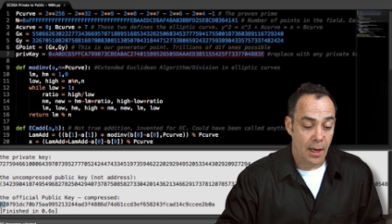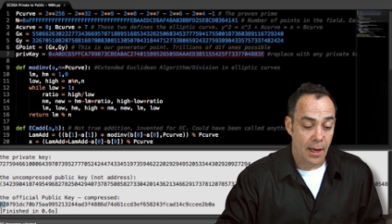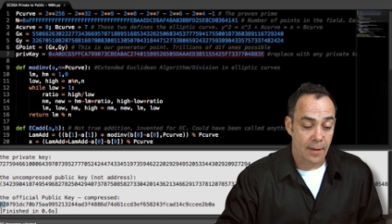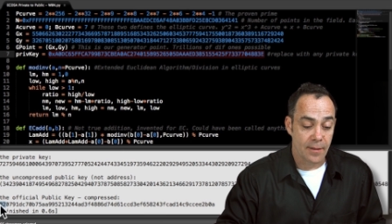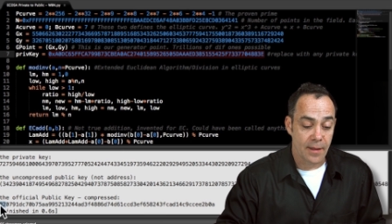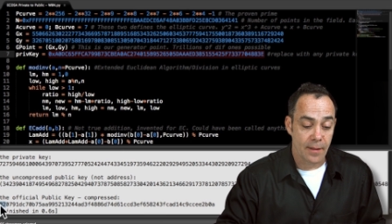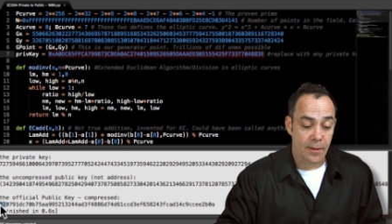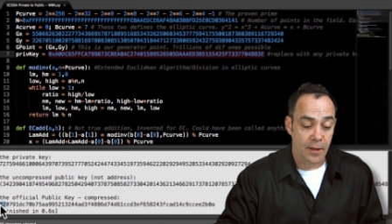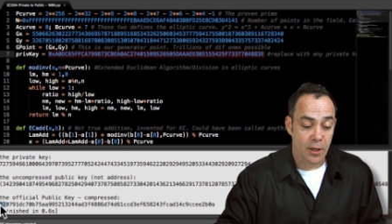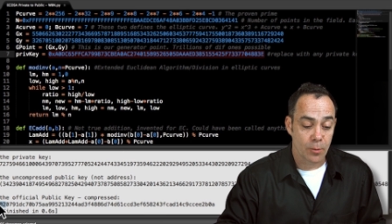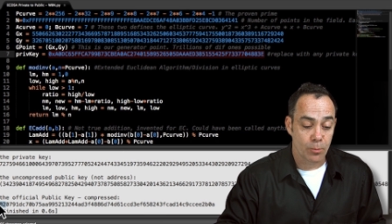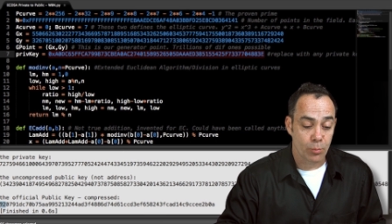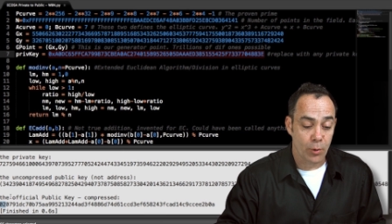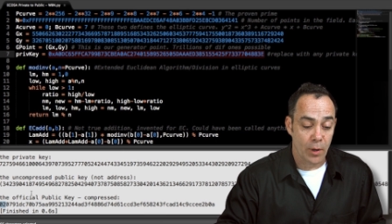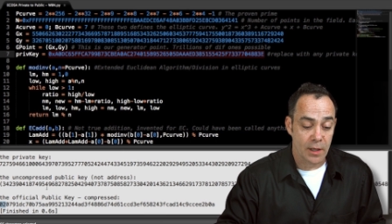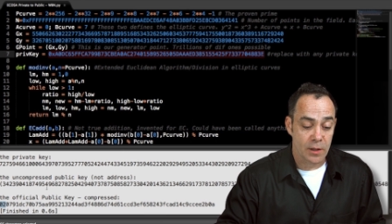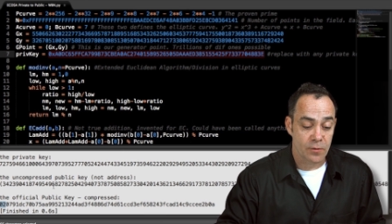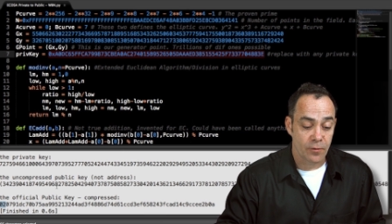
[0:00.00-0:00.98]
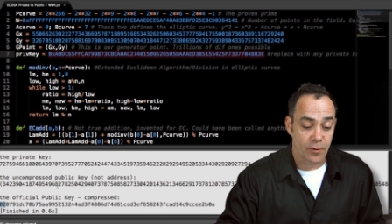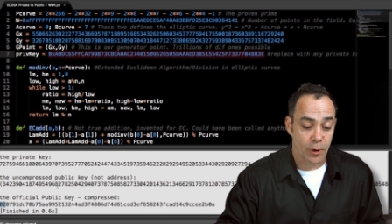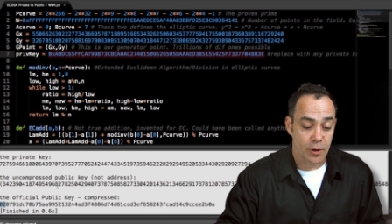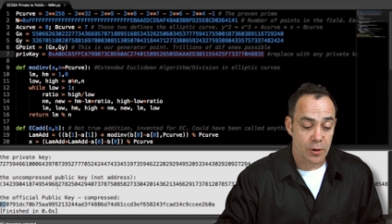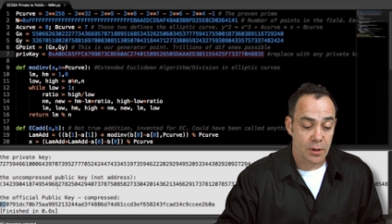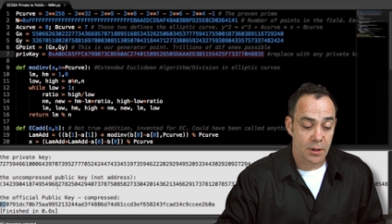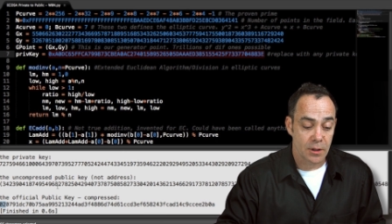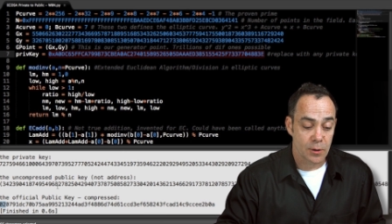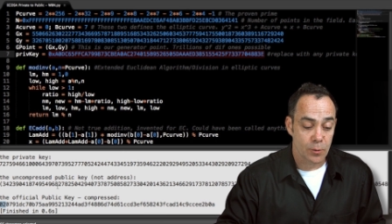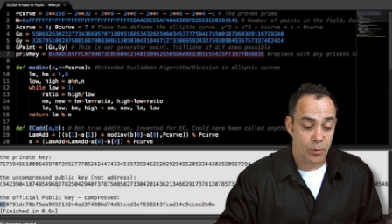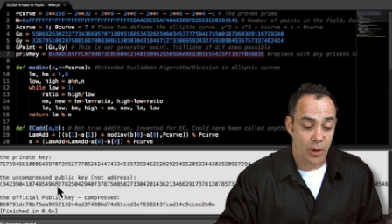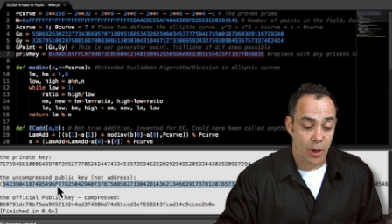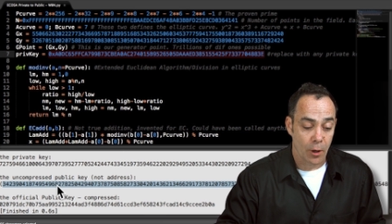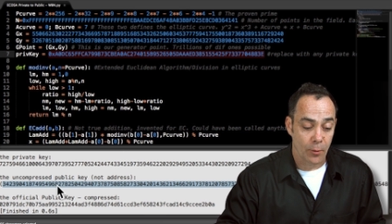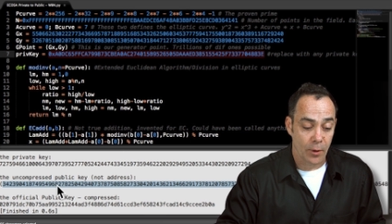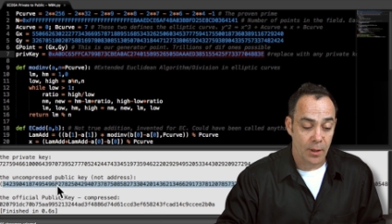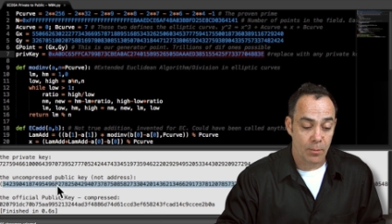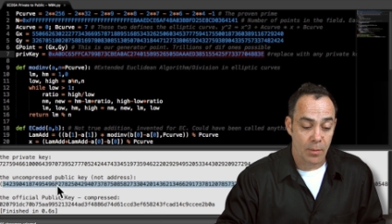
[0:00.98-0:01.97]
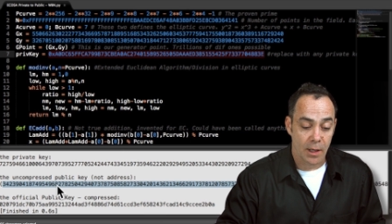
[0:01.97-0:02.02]
And then the compressed version, as we
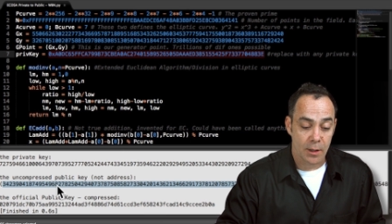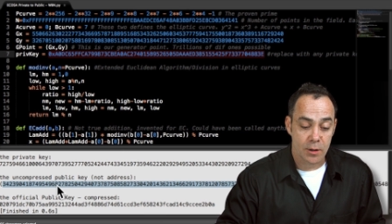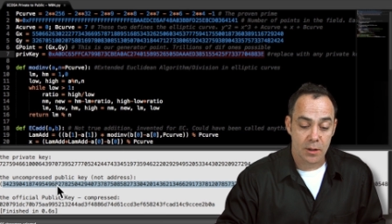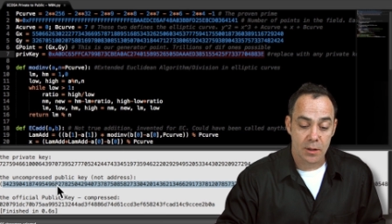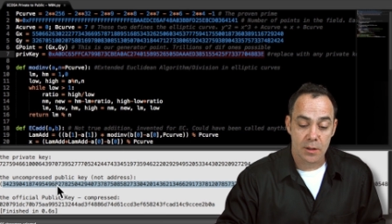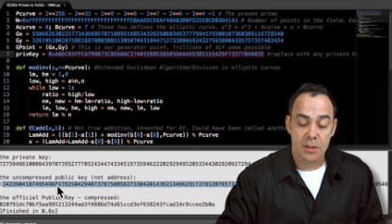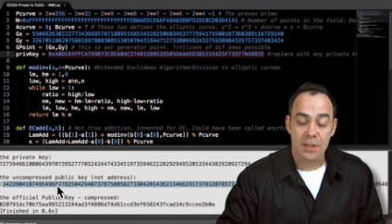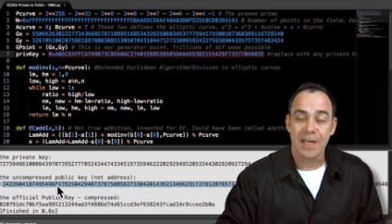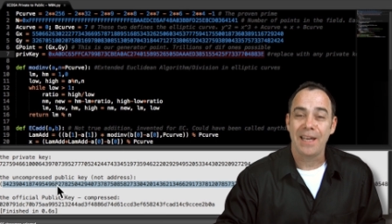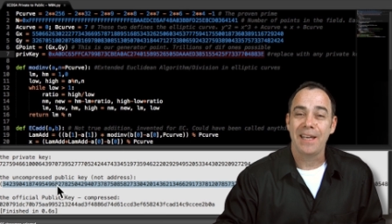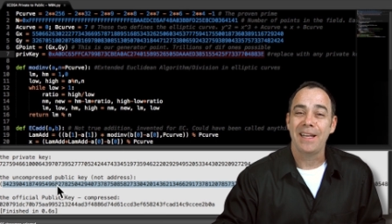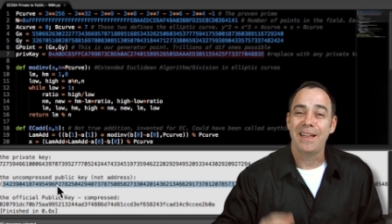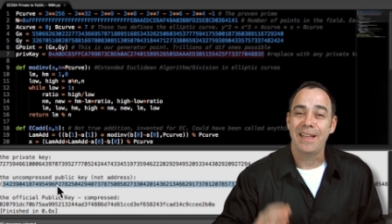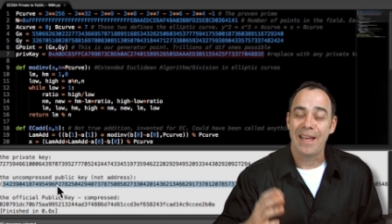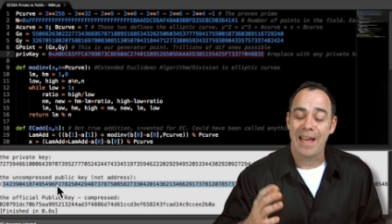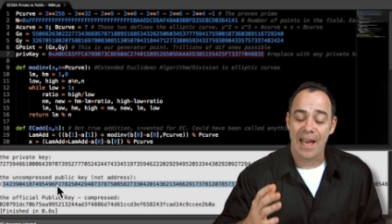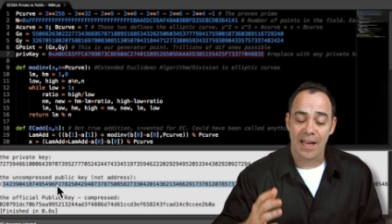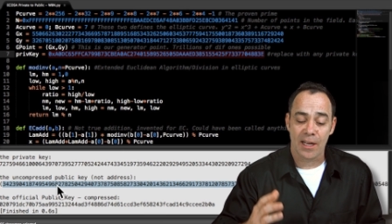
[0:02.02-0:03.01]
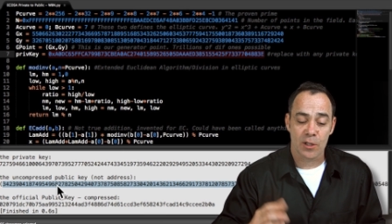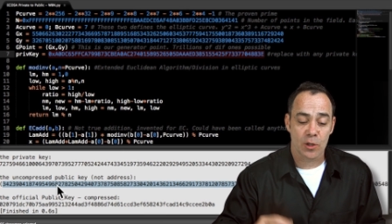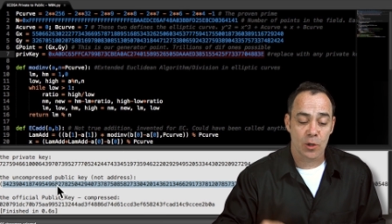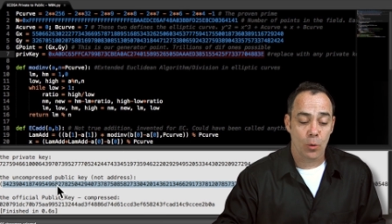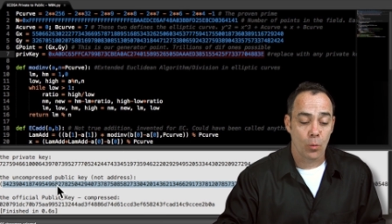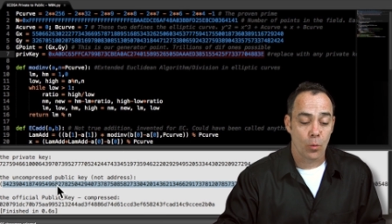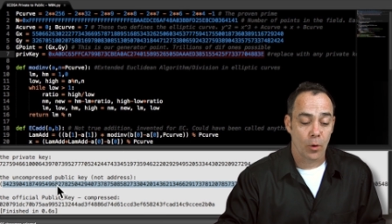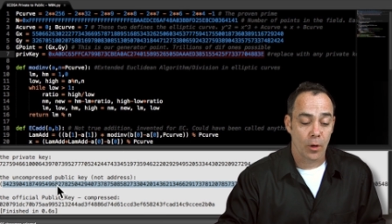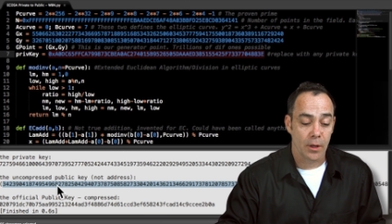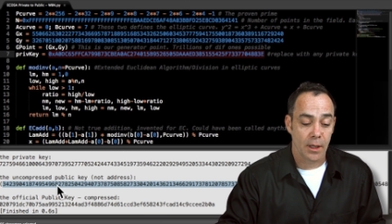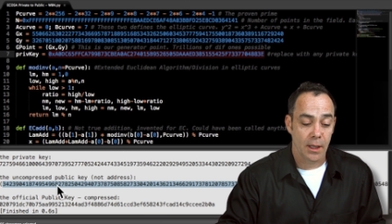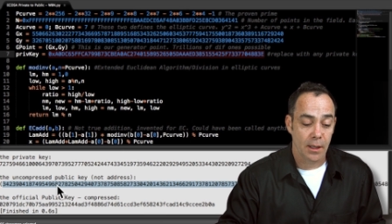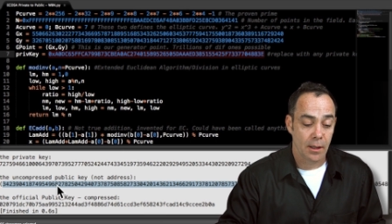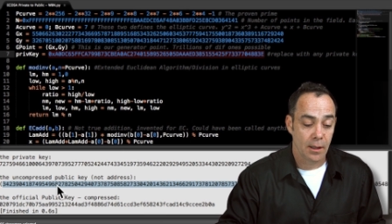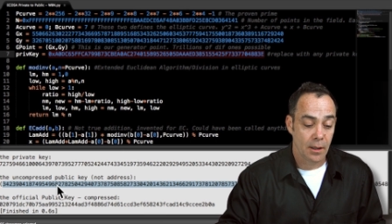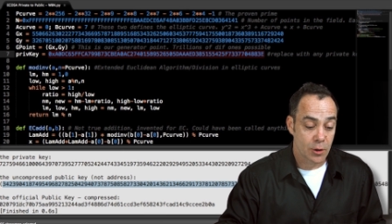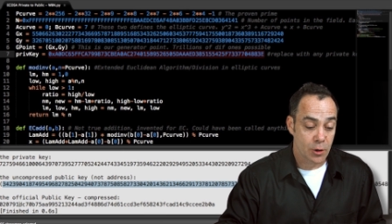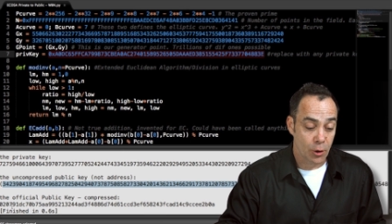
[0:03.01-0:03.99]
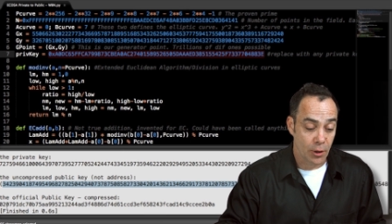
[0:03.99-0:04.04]
already mentioned, is taking the X coordinate,
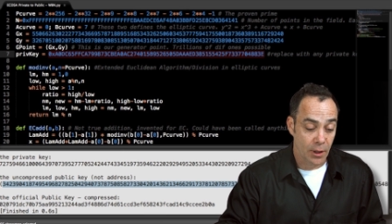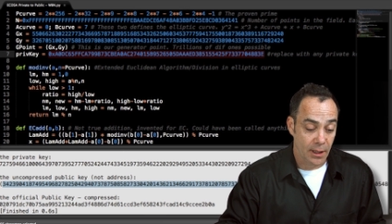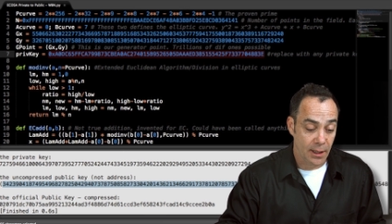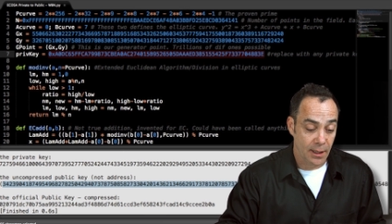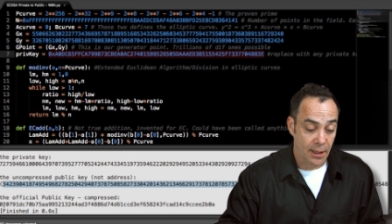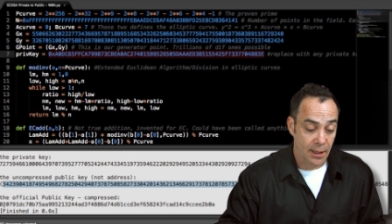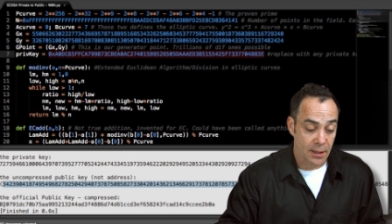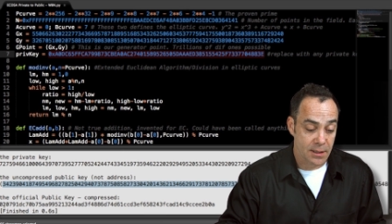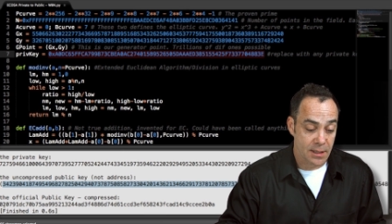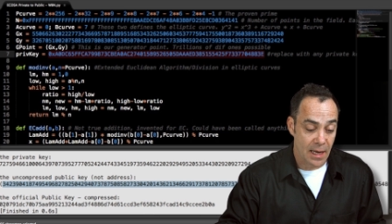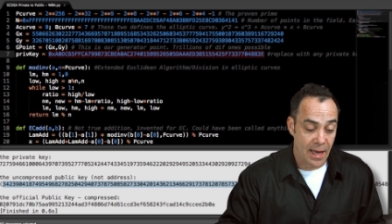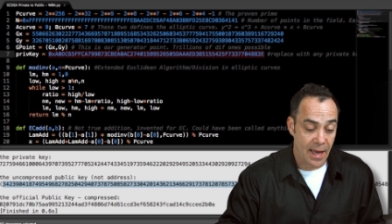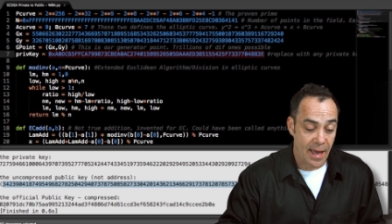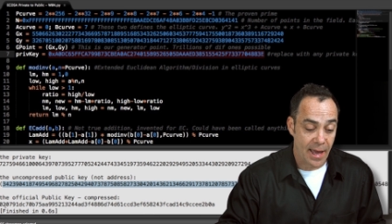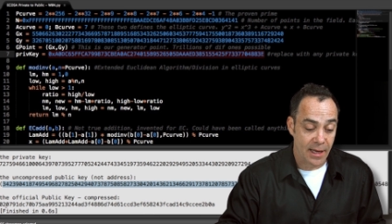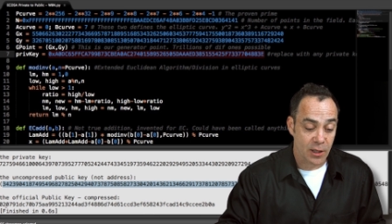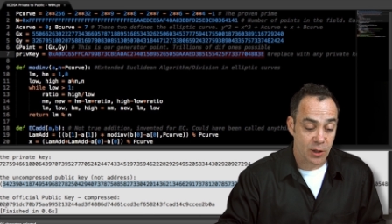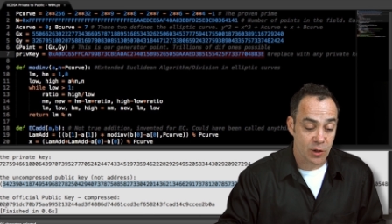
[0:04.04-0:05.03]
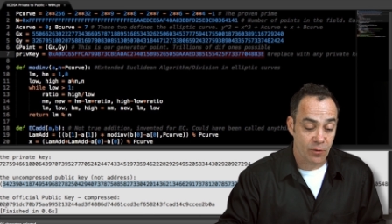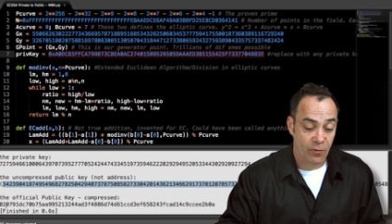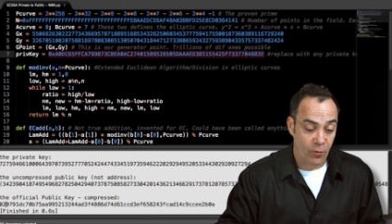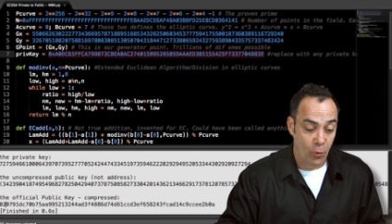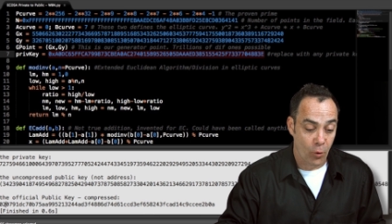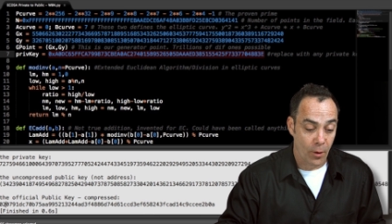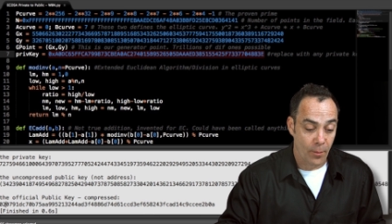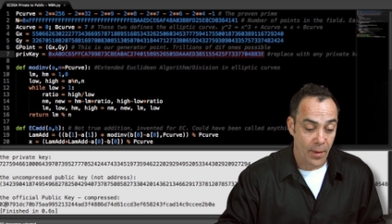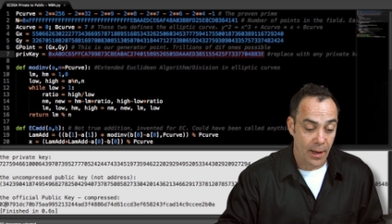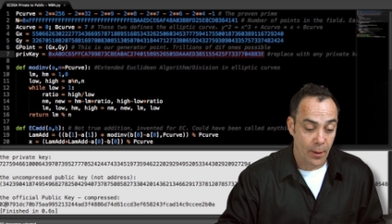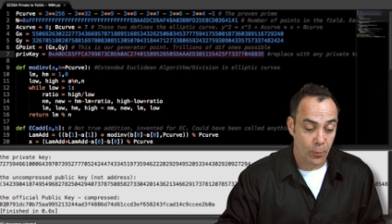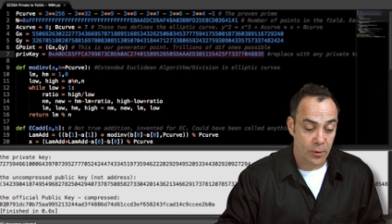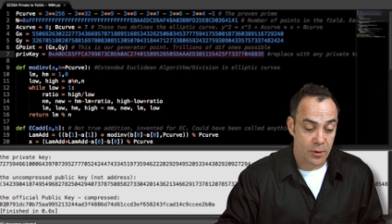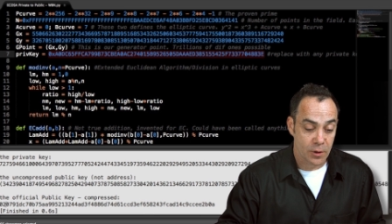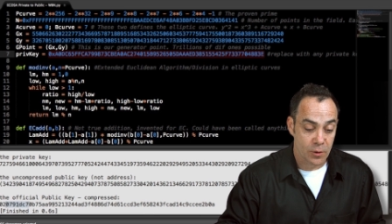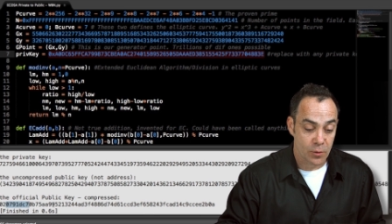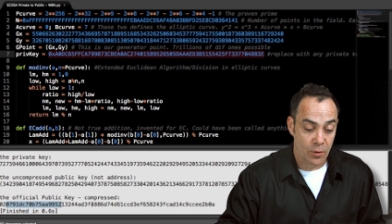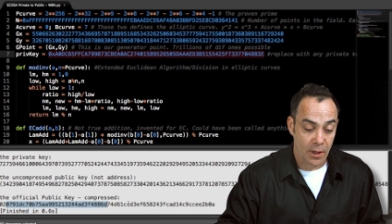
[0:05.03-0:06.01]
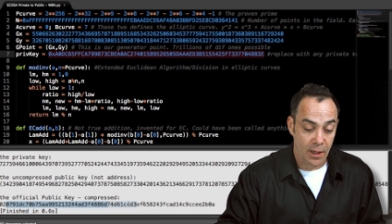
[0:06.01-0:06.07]
turning it into hex format,
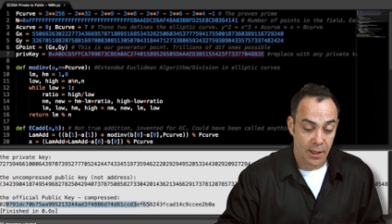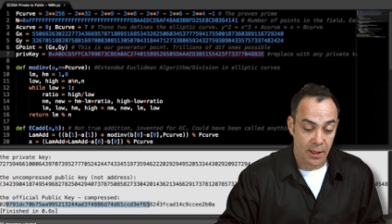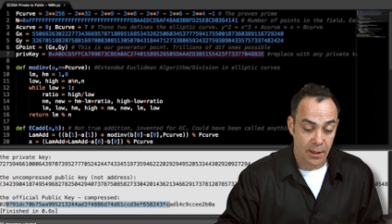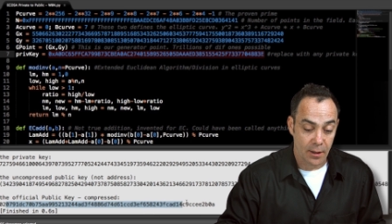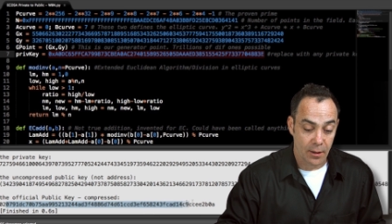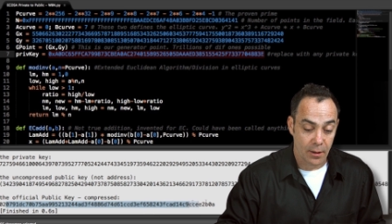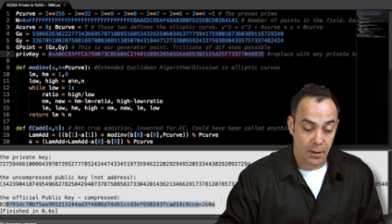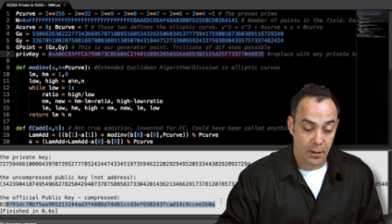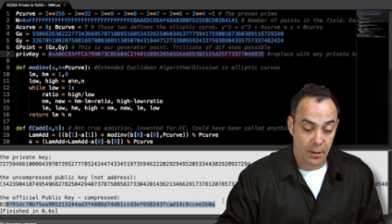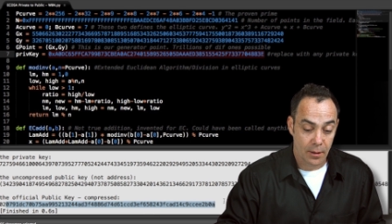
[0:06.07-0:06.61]
which is right here,